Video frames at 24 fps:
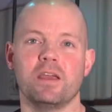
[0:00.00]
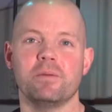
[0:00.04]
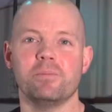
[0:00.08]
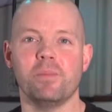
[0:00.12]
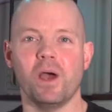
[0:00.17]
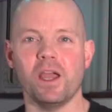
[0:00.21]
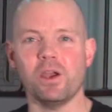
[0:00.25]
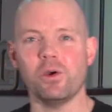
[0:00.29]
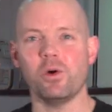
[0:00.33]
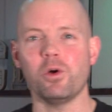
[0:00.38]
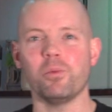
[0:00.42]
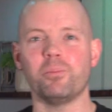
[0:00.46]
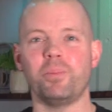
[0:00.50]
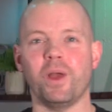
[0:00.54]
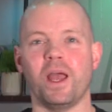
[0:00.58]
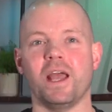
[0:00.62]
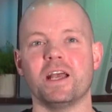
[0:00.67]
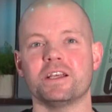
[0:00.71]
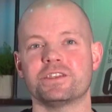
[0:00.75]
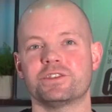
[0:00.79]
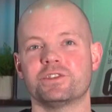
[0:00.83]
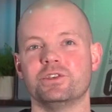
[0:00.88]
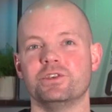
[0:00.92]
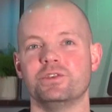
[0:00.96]
My old
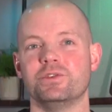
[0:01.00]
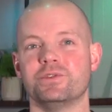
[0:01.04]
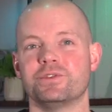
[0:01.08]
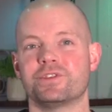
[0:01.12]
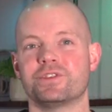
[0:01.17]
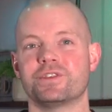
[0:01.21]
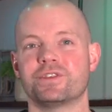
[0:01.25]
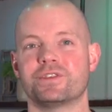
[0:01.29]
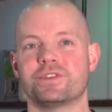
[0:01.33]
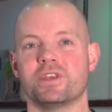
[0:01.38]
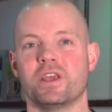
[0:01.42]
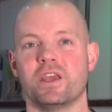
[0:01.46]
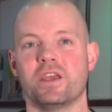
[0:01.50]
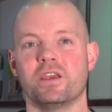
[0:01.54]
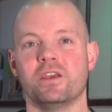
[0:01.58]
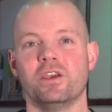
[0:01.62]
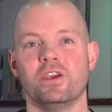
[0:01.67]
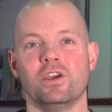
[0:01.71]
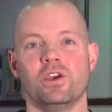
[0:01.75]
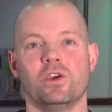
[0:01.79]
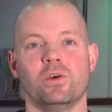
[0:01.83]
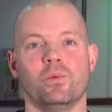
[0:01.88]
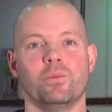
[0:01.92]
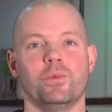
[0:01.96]
pastor used to say,
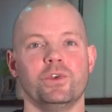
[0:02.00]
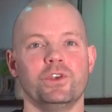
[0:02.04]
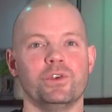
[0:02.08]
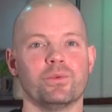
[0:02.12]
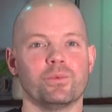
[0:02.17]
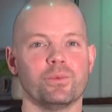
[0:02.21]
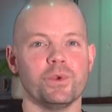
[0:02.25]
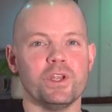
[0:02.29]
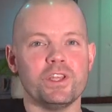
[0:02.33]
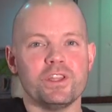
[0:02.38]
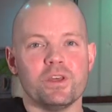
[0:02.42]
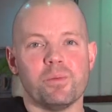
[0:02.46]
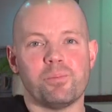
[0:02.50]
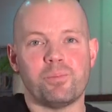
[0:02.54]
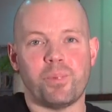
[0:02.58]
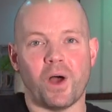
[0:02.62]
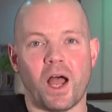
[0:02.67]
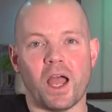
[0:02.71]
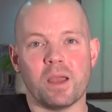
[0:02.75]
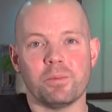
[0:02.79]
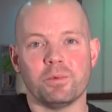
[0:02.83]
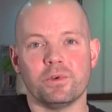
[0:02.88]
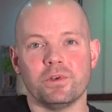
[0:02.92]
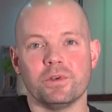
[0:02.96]
when you read the
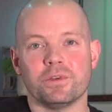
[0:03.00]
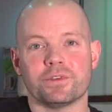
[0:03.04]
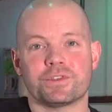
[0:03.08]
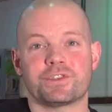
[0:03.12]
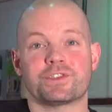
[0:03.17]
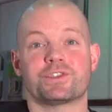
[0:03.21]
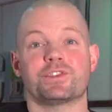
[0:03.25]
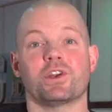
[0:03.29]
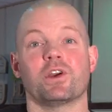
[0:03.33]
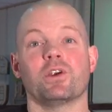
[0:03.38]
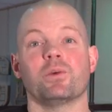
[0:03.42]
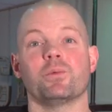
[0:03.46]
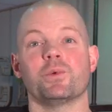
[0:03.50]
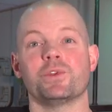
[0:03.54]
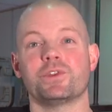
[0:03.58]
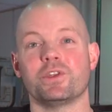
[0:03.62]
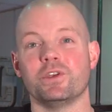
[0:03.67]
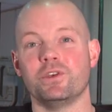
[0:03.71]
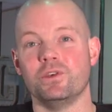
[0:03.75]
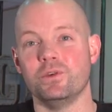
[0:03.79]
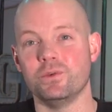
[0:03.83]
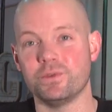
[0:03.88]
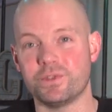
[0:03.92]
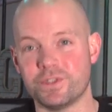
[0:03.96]
Bible, start with the
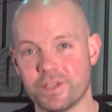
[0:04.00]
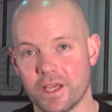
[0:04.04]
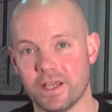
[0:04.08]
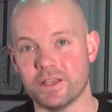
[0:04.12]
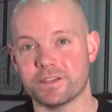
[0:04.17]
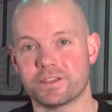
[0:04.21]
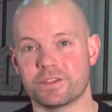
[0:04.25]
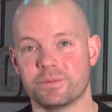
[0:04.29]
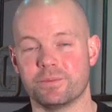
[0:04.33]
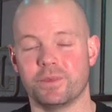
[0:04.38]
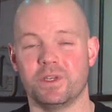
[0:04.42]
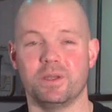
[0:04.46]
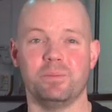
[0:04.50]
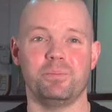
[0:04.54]
New Testament.